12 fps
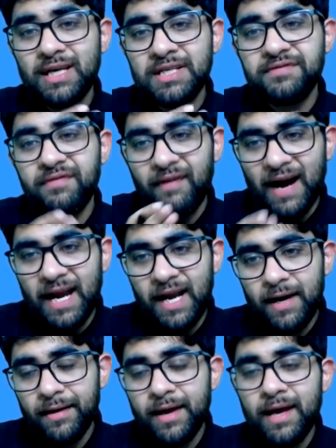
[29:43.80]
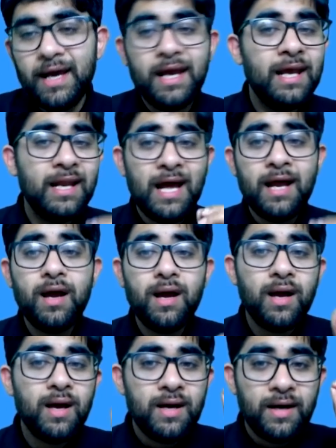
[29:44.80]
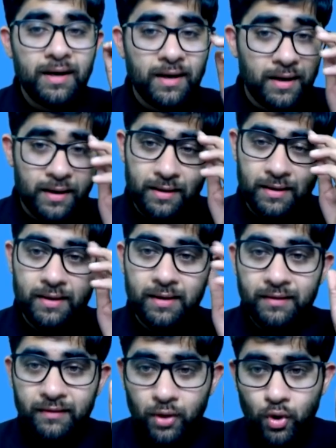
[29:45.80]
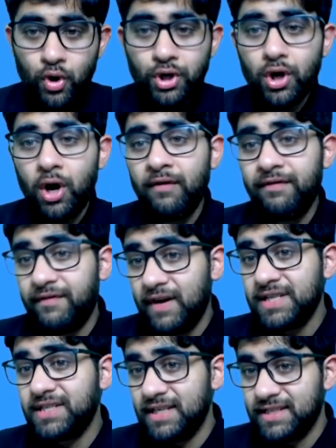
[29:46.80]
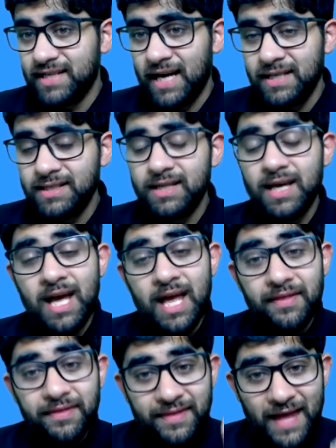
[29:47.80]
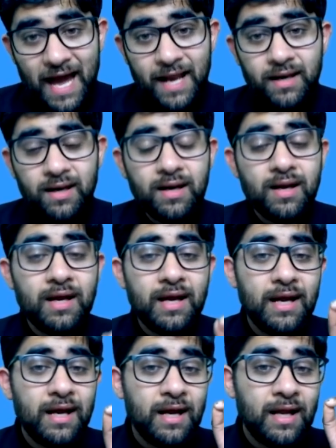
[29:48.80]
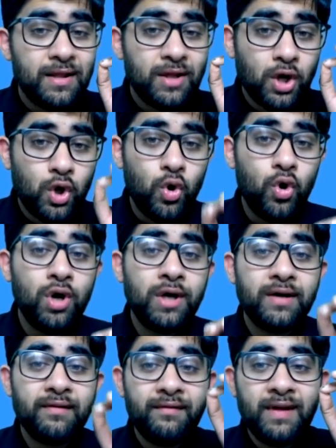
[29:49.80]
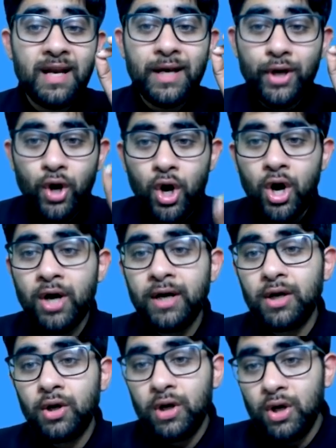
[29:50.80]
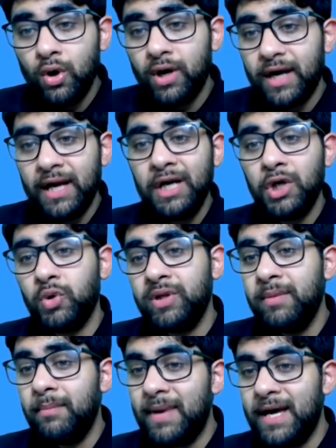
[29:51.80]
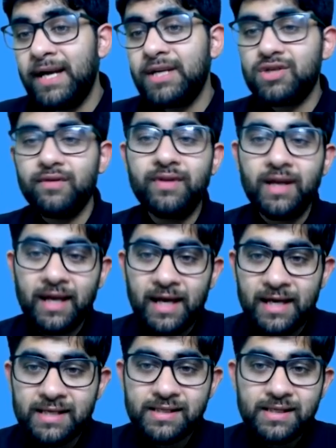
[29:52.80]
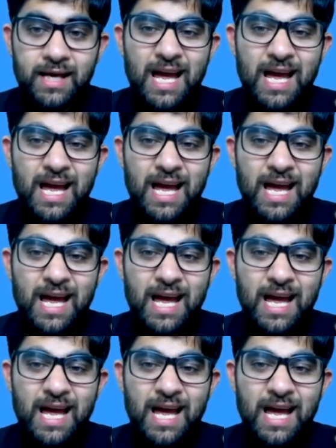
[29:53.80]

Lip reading: is filed in a court of first instance, then the court will not look into the merits of the case